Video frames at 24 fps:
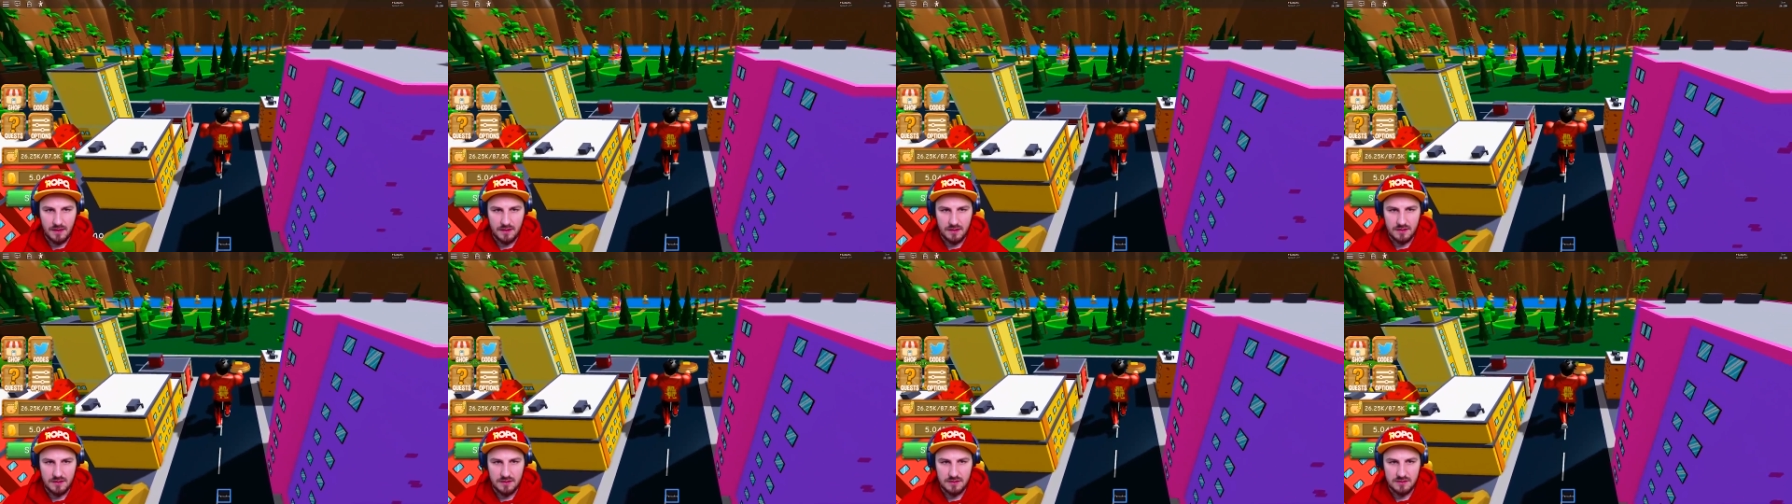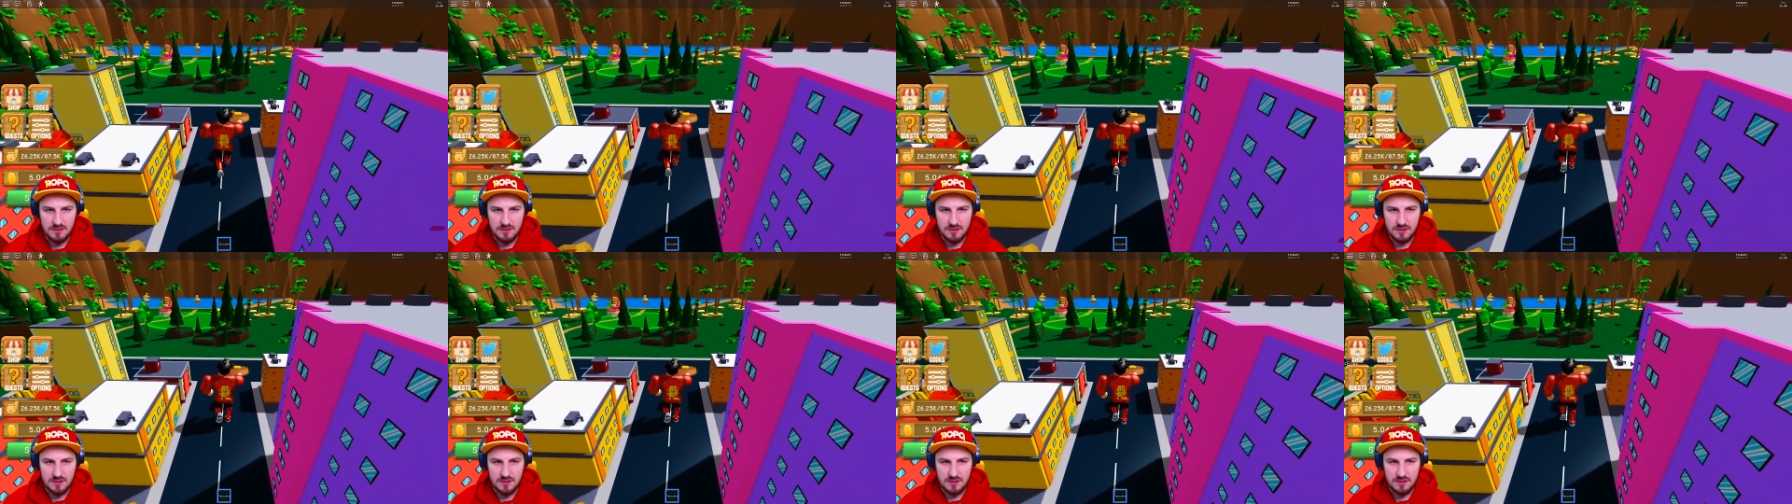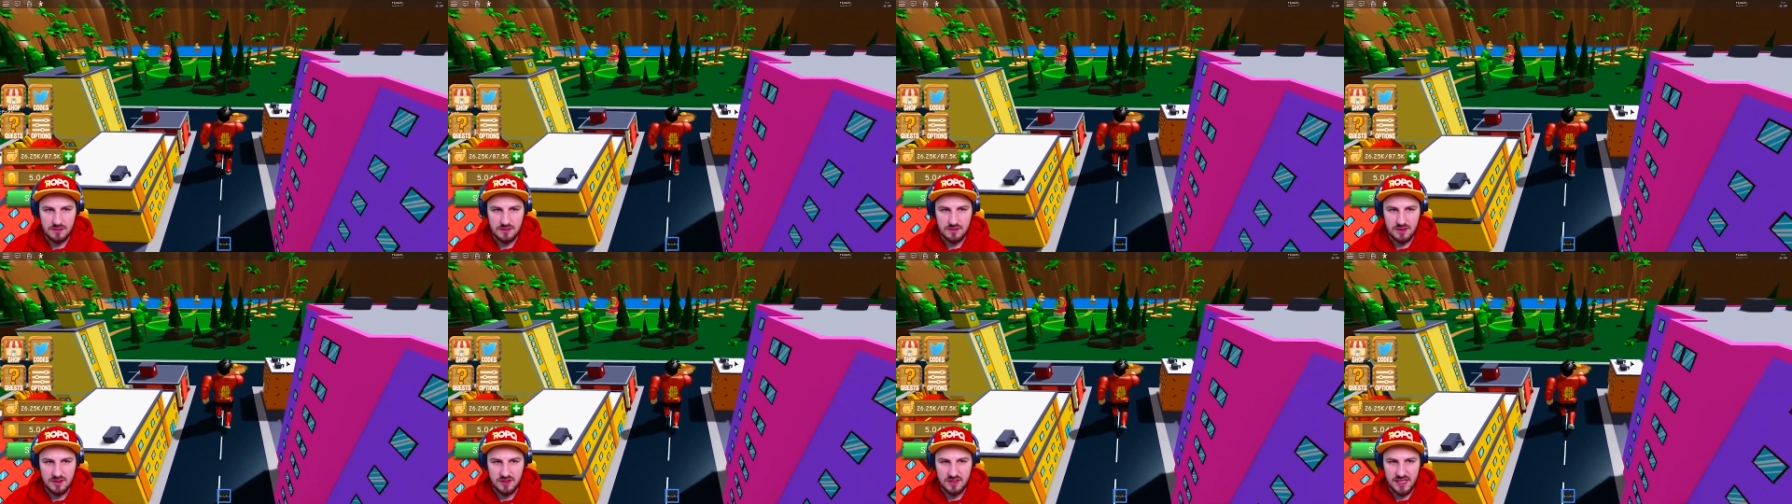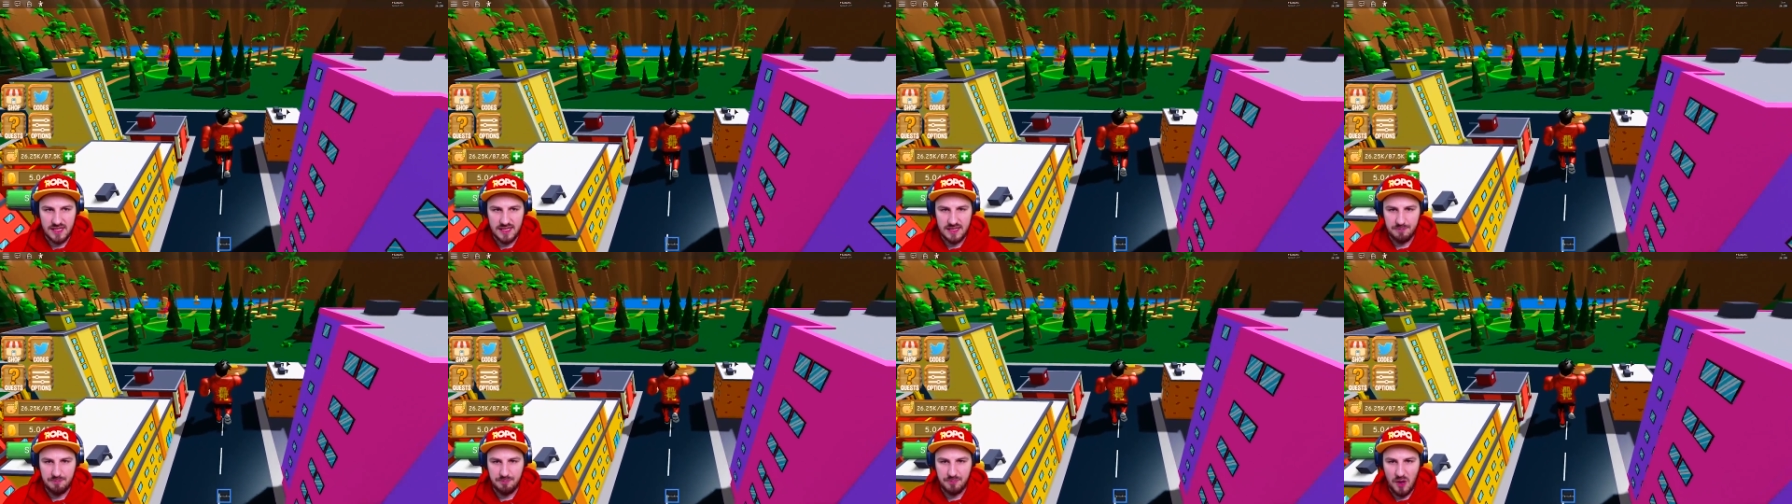really slow. There's,
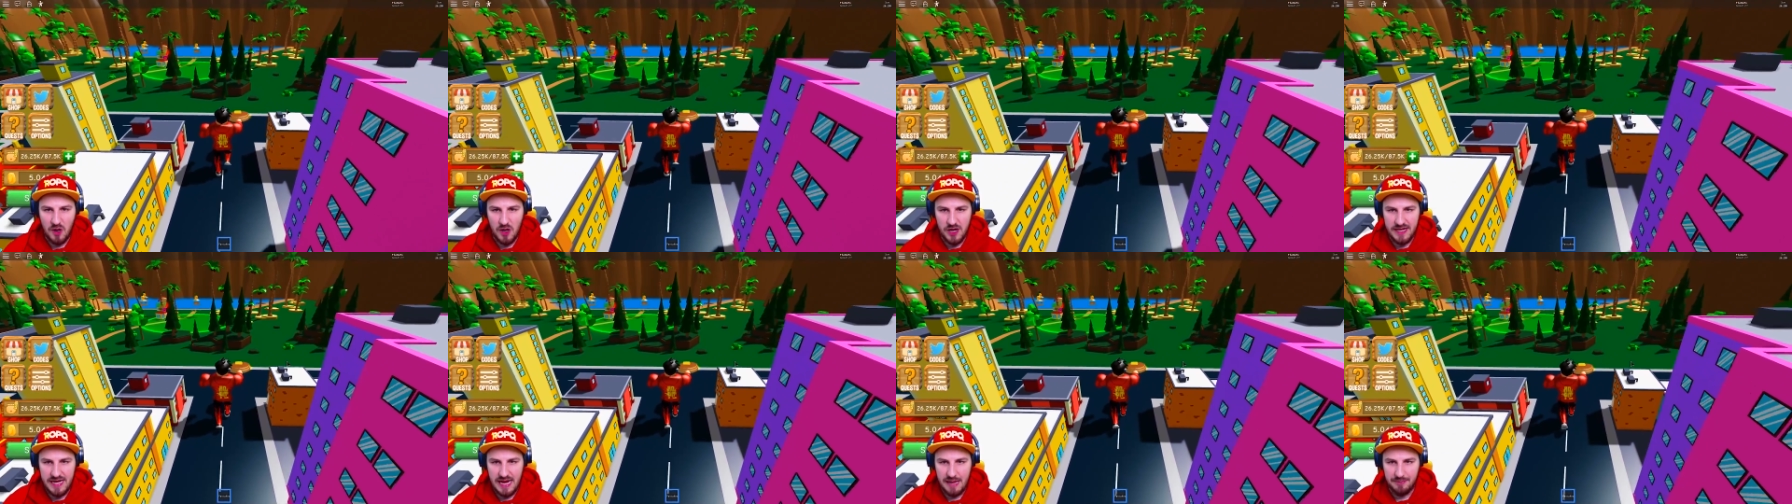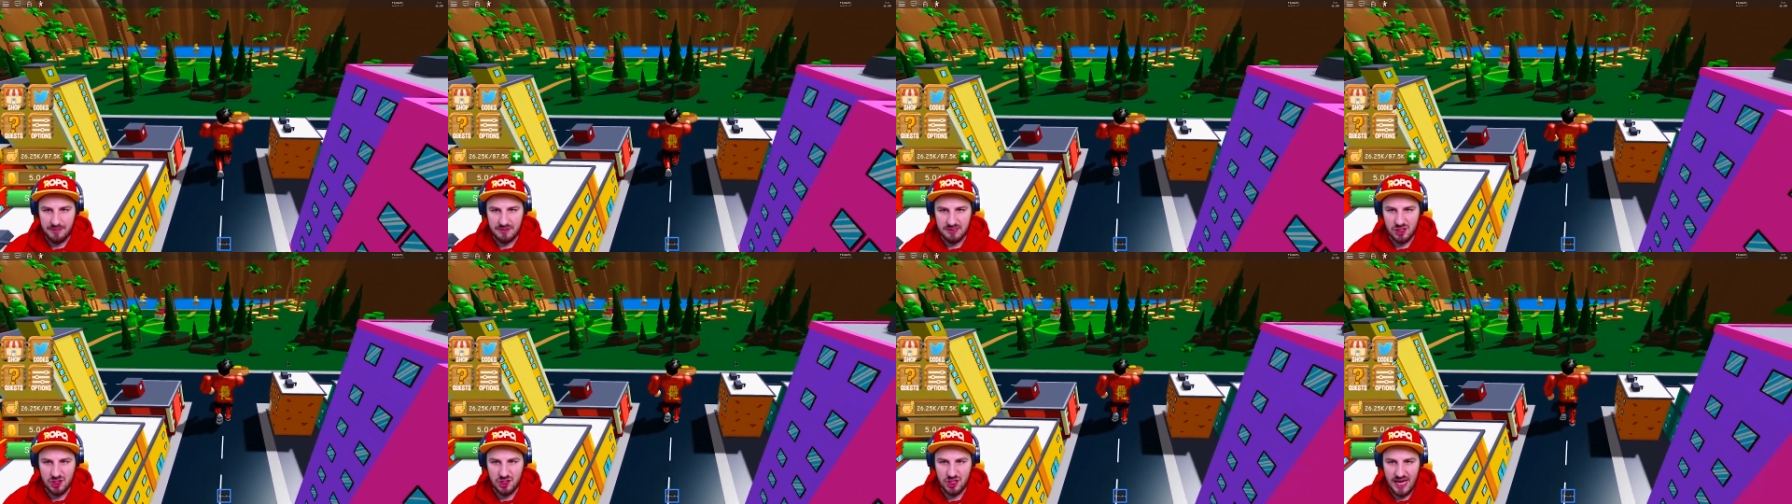like, pineapple